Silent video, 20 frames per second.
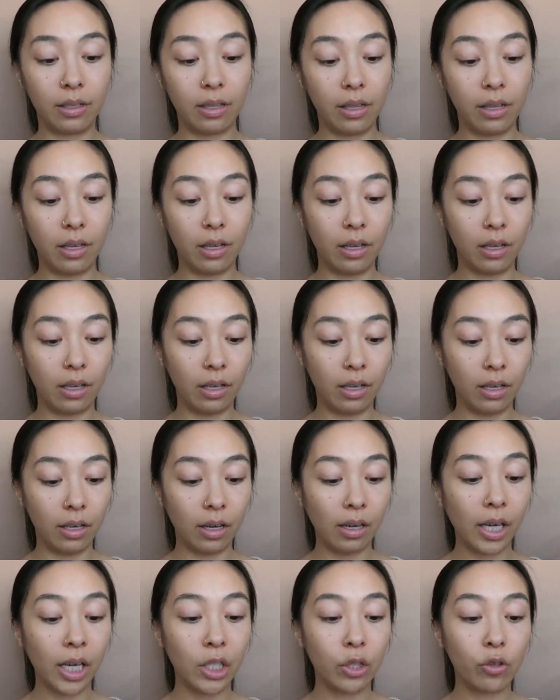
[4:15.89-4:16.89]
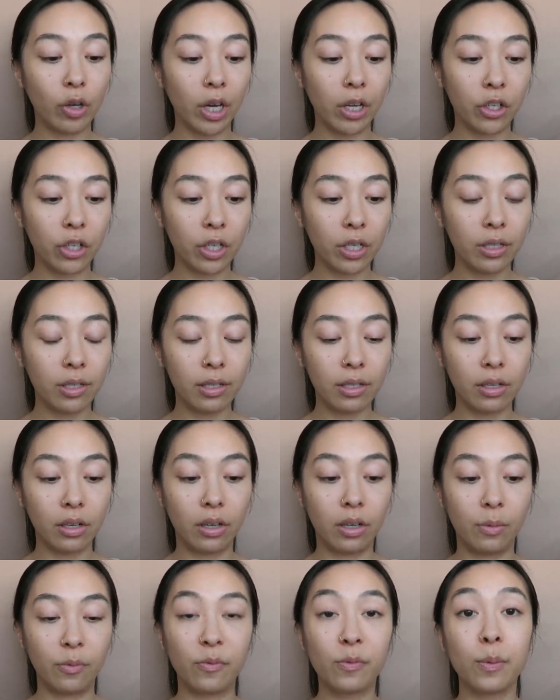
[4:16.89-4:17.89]
the hydration
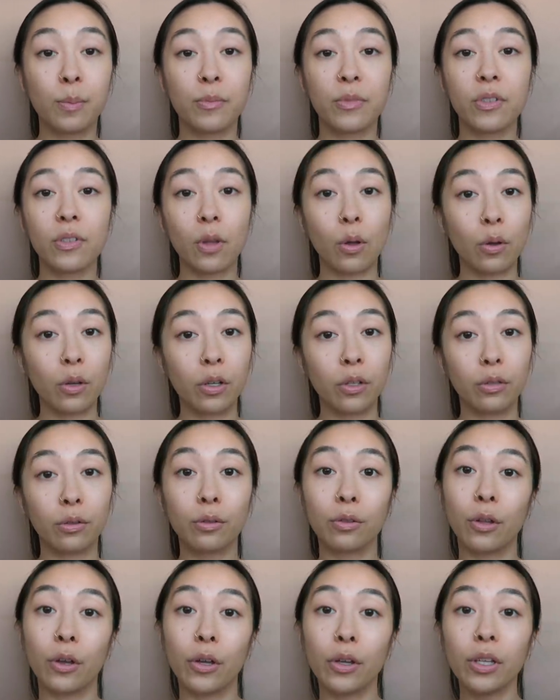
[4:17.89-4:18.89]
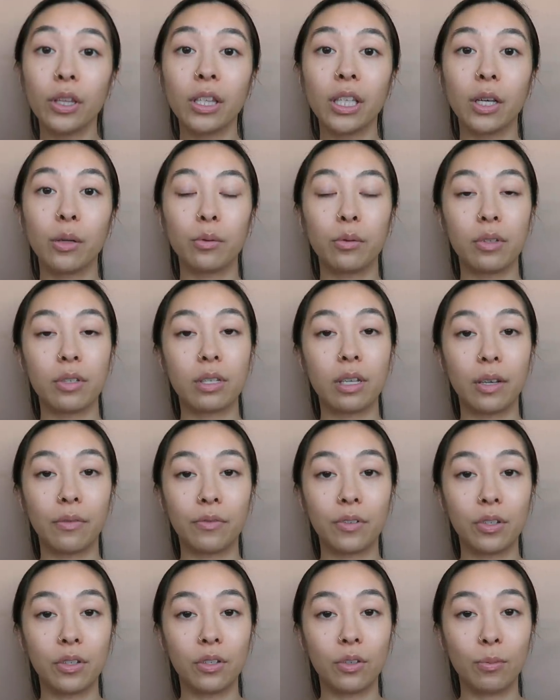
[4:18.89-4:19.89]
serum from Salt and Glow that was
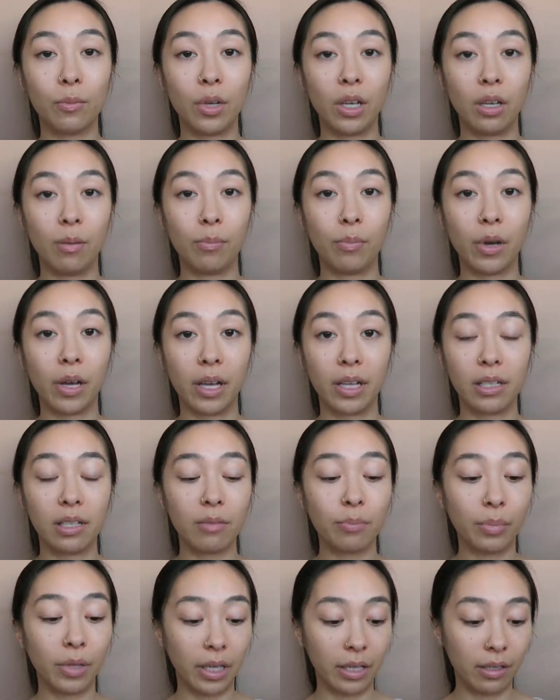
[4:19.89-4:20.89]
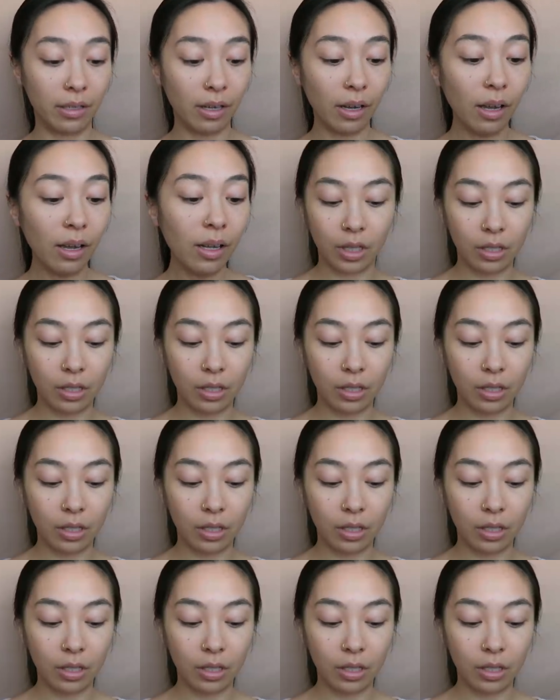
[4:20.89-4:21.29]
gifted to me by Splendor.